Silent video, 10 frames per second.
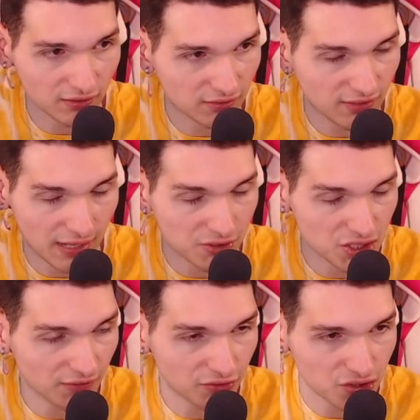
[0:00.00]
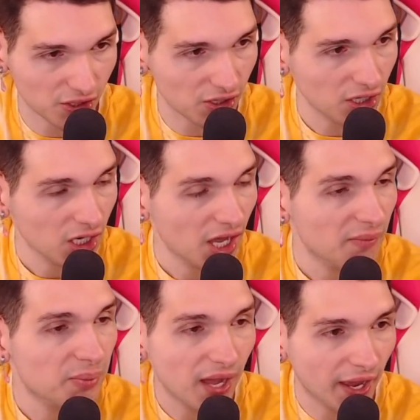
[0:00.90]
Damaging, for sure.
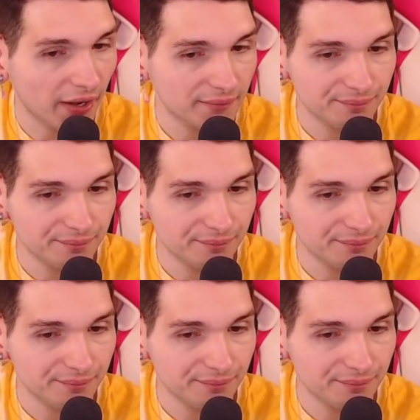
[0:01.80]
But,